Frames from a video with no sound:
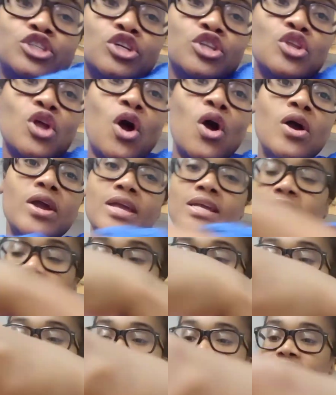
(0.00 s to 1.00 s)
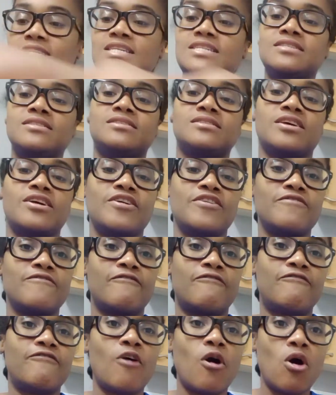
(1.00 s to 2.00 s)
you know, it's the season
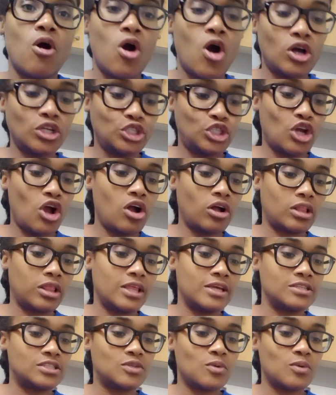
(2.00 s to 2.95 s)
for hot chocolate,